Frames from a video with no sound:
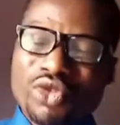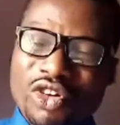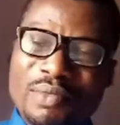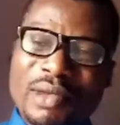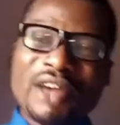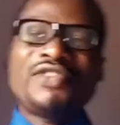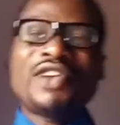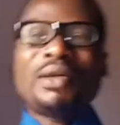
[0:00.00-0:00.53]
of
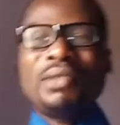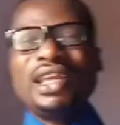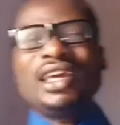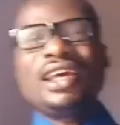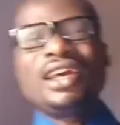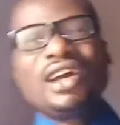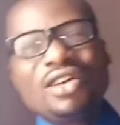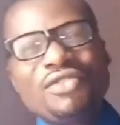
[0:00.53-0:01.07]
my
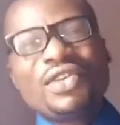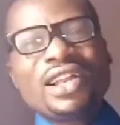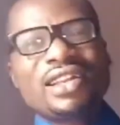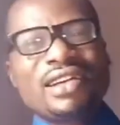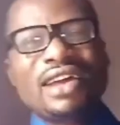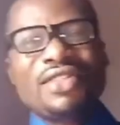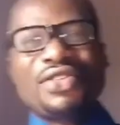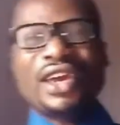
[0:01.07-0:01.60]
family. Father,
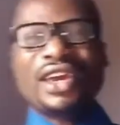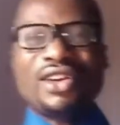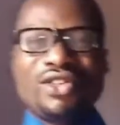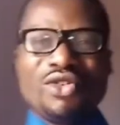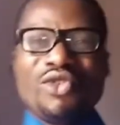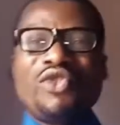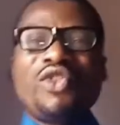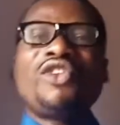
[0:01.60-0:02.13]
I thank
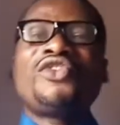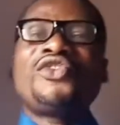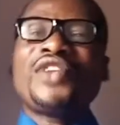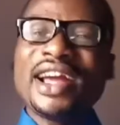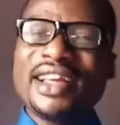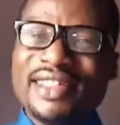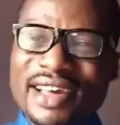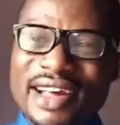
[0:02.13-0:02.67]
you for
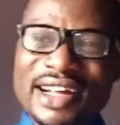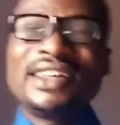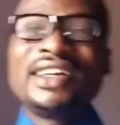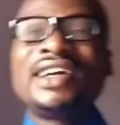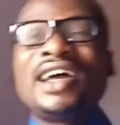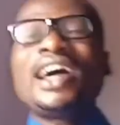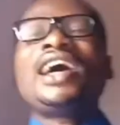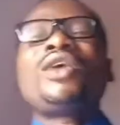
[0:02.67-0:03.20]
fighting
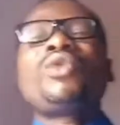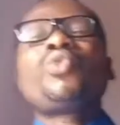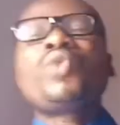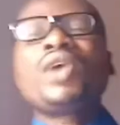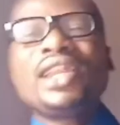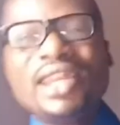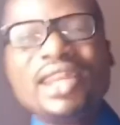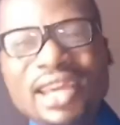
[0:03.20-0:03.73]
and
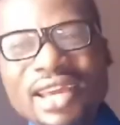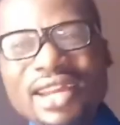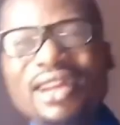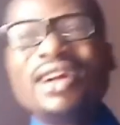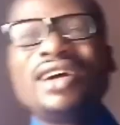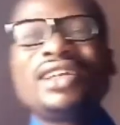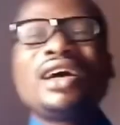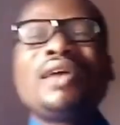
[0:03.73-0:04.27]
winning
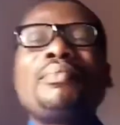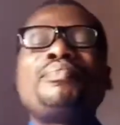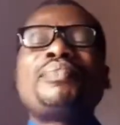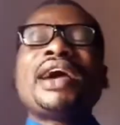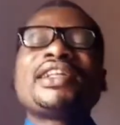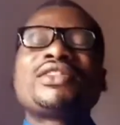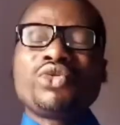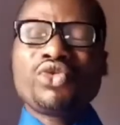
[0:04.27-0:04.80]
the
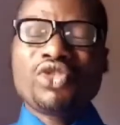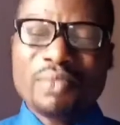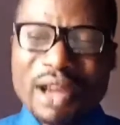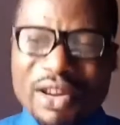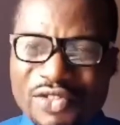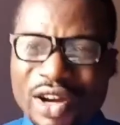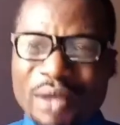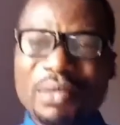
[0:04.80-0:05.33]
battles of
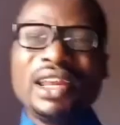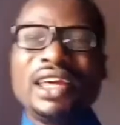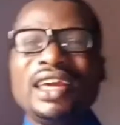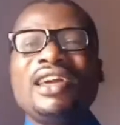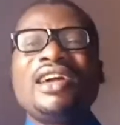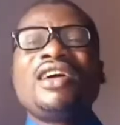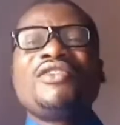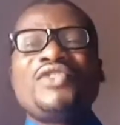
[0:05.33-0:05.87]
my
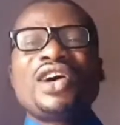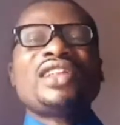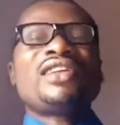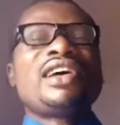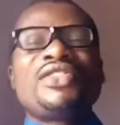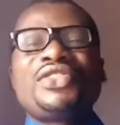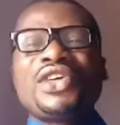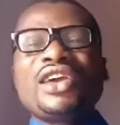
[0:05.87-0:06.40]
family. Father,
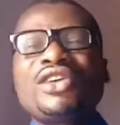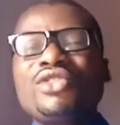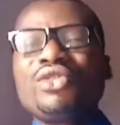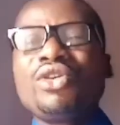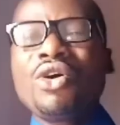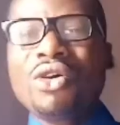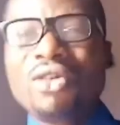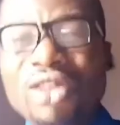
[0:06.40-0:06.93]
I thank you,
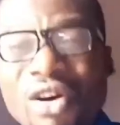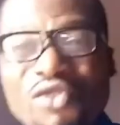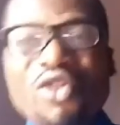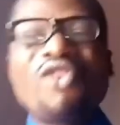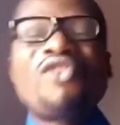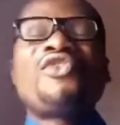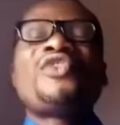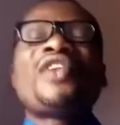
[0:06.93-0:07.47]
Lord,
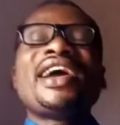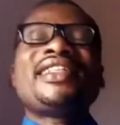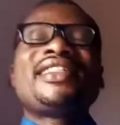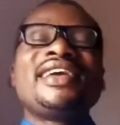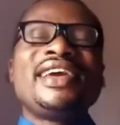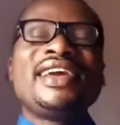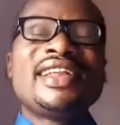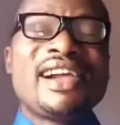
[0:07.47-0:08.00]
for
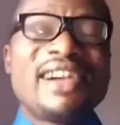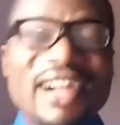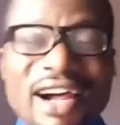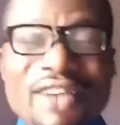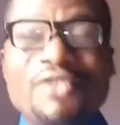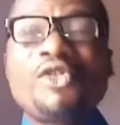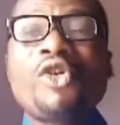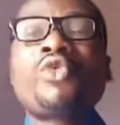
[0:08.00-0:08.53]
fighting
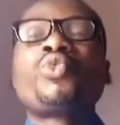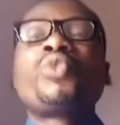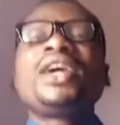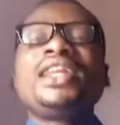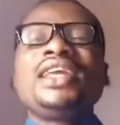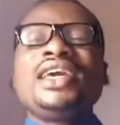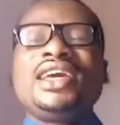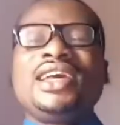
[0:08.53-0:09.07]
and for
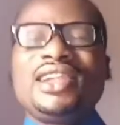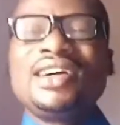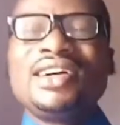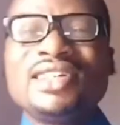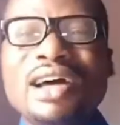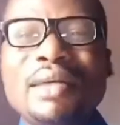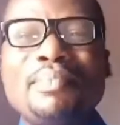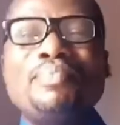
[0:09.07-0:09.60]
winning
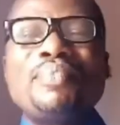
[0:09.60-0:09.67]
the